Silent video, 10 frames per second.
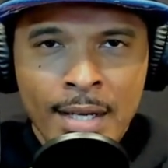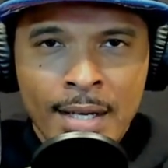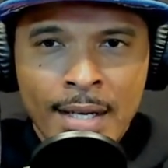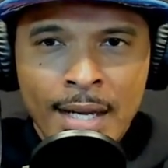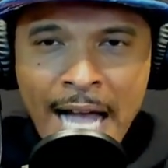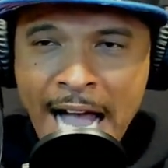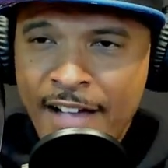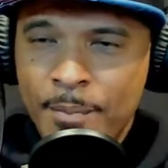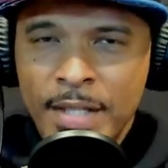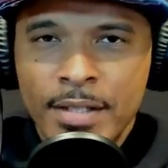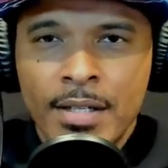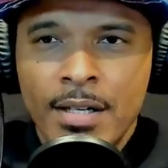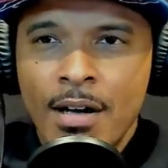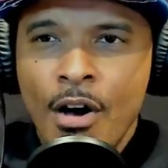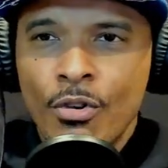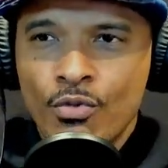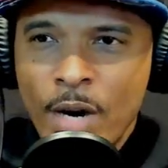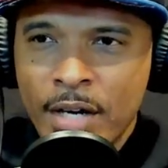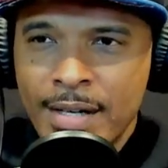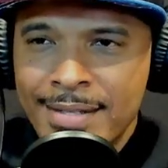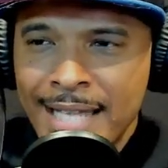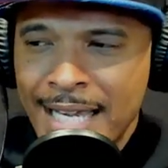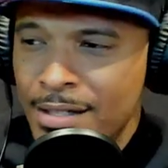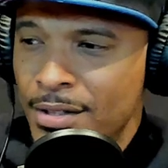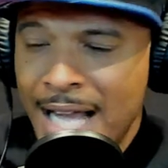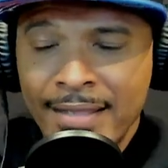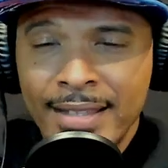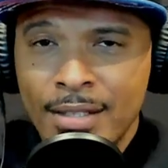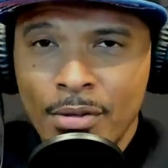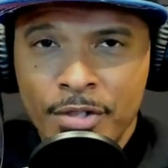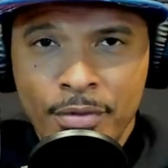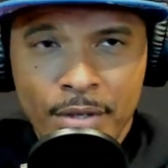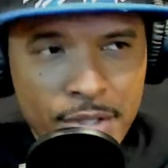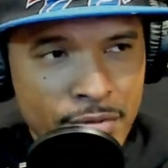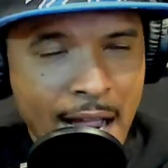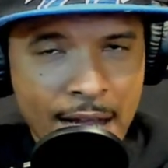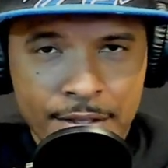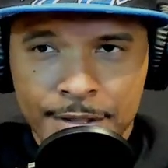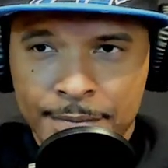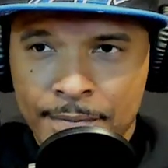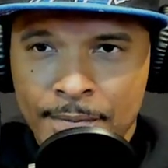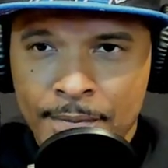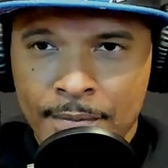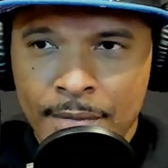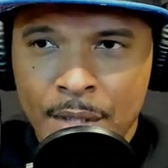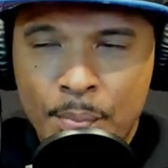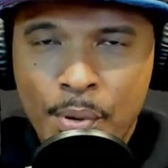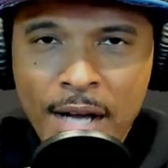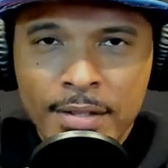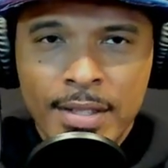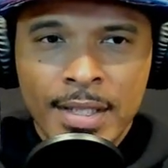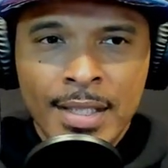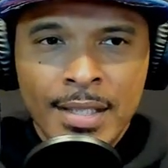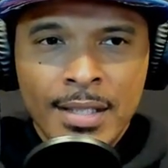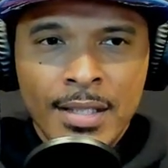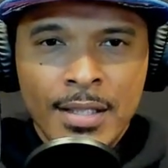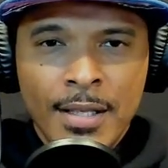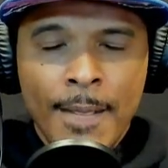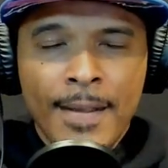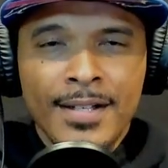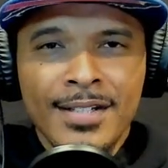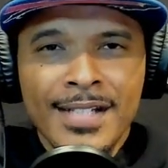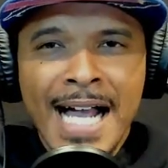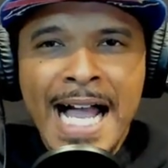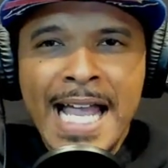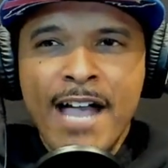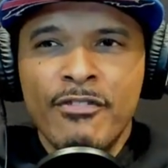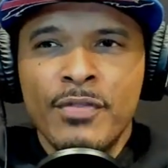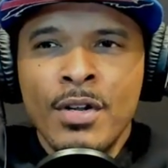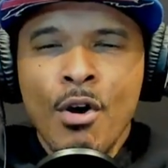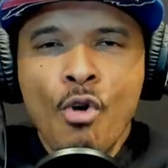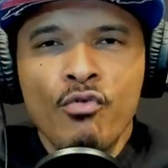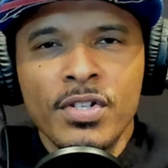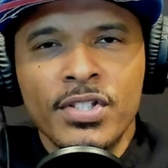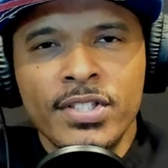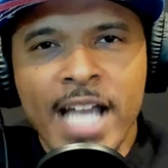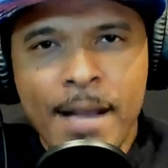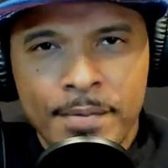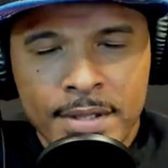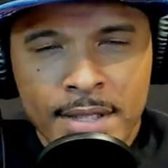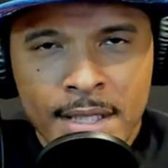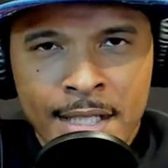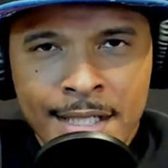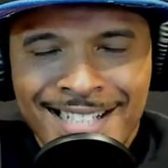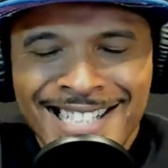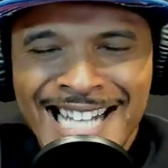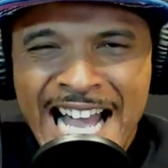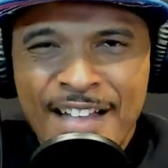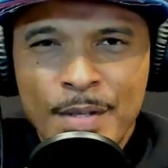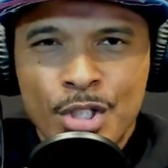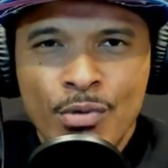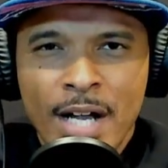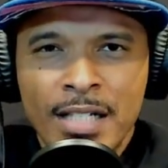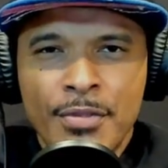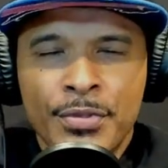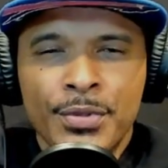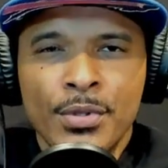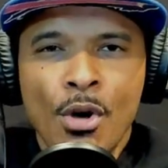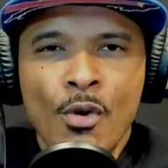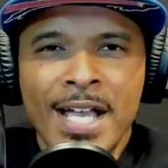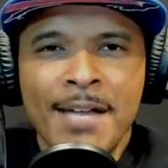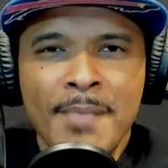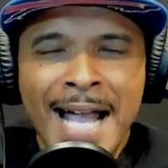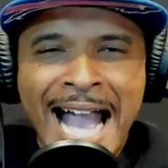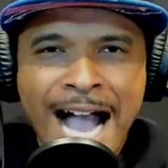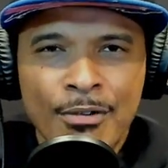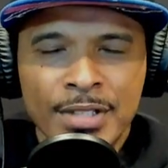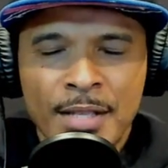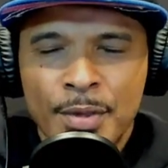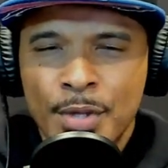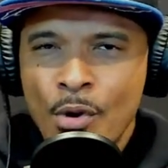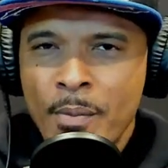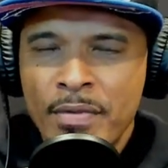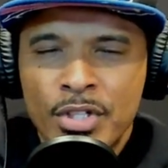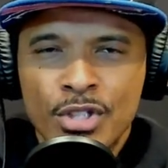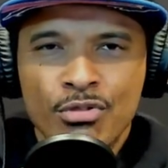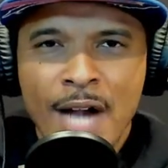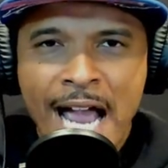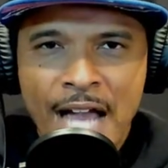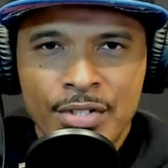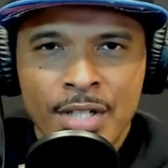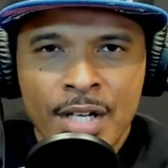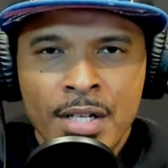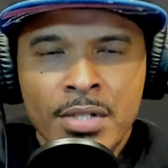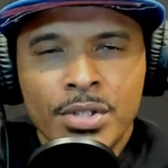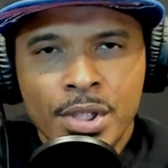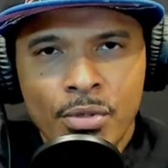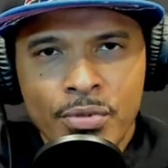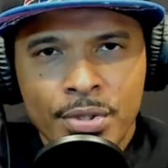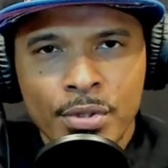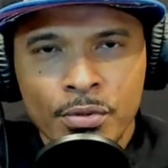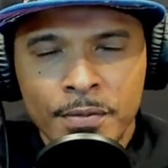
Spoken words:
I've been on record as saying, look, I think Cody Ford is trash. But could I have overstepped? Could I have been trying to throw him out and throw him in the trash too soon?